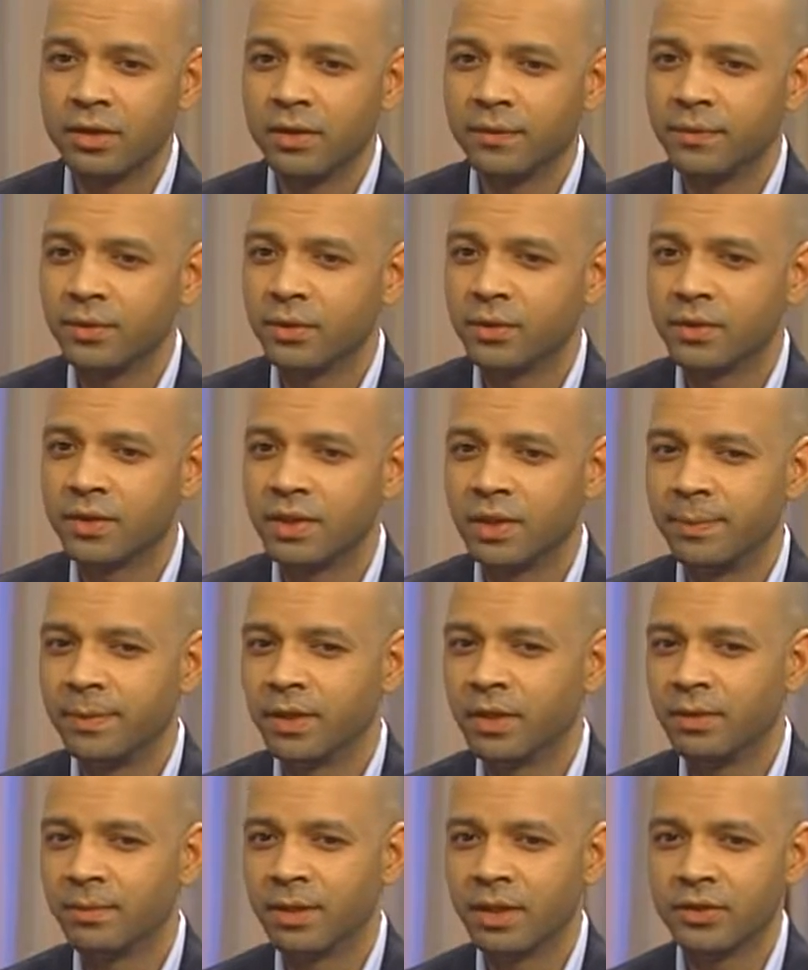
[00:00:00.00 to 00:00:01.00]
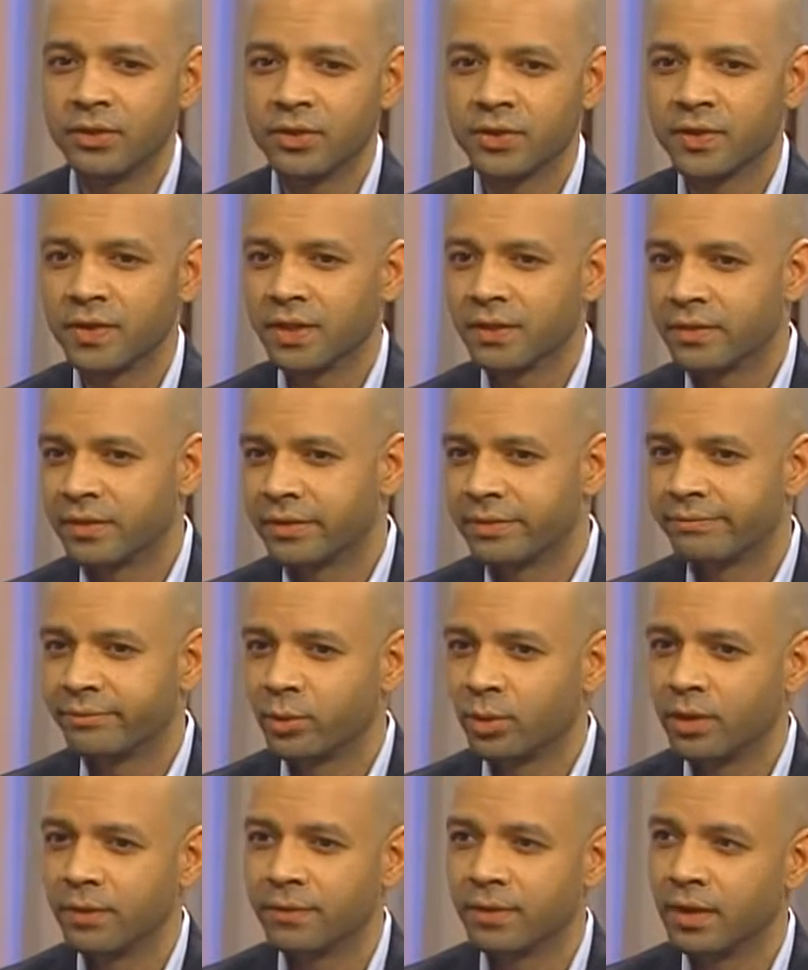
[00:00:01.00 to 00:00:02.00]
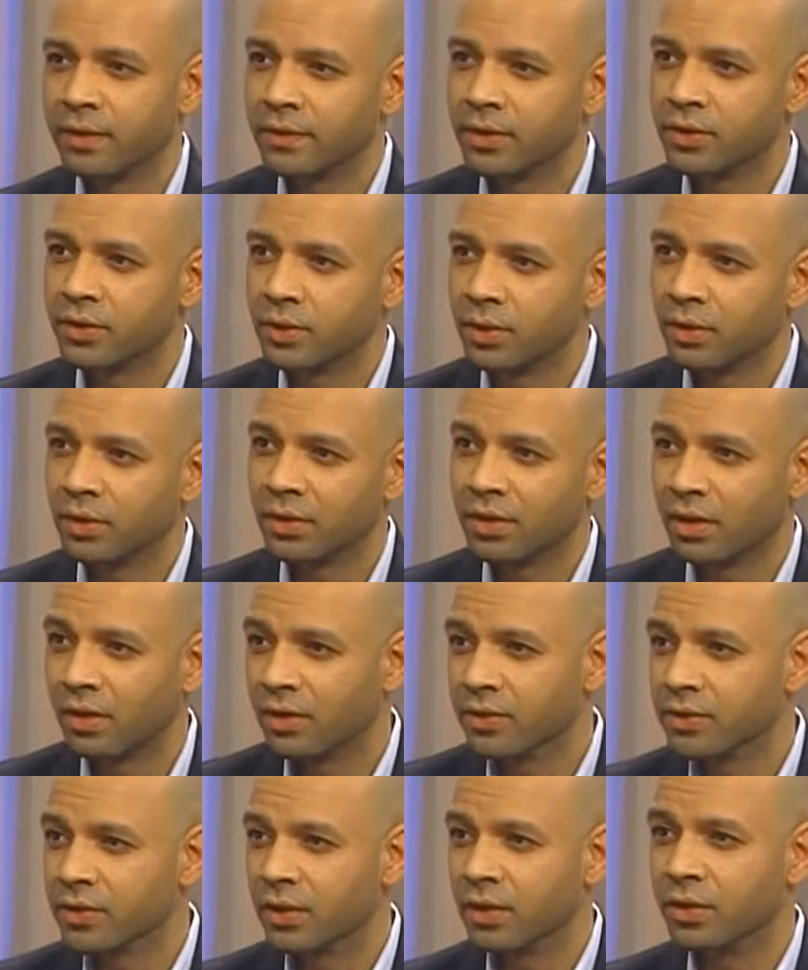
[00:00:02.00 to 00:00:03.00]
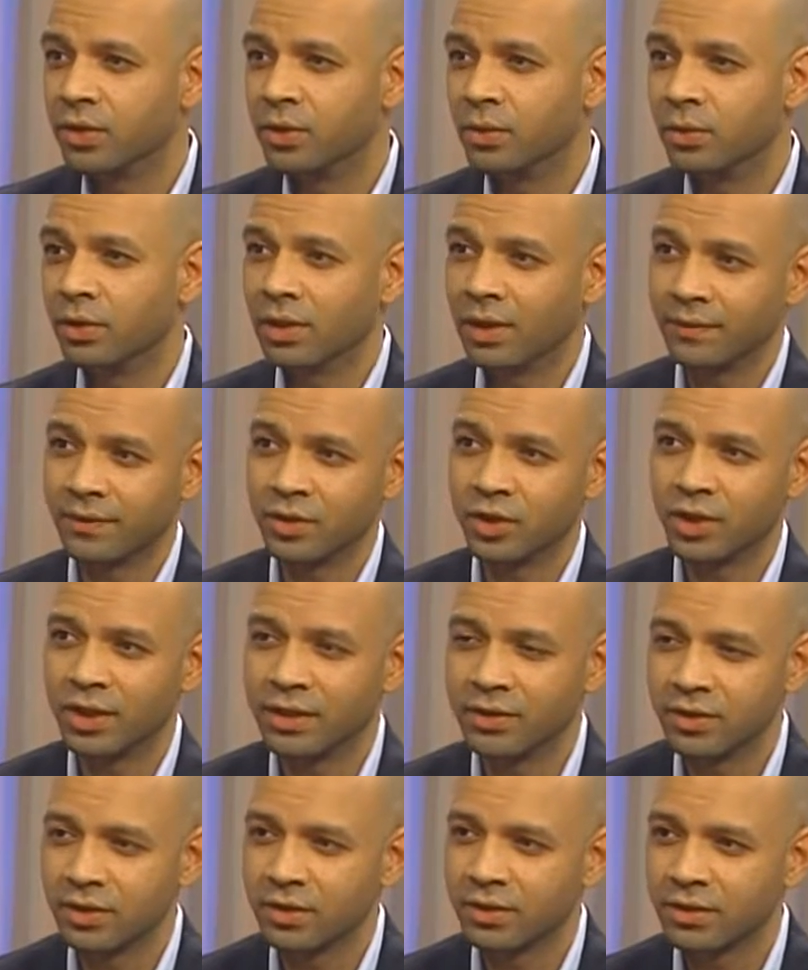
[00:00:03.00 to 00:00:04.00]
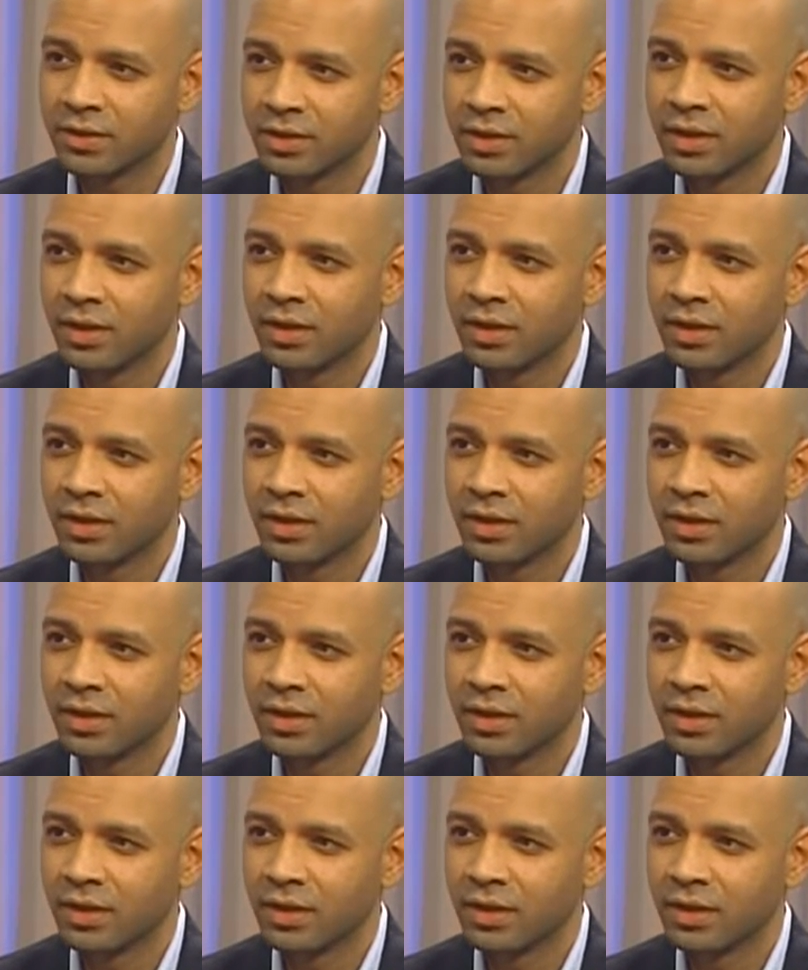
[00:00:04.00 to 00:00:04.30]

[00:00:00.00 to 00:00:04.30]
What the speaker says: If you're sleeping on a mattress that's 25 years old, odds are you will have to change it.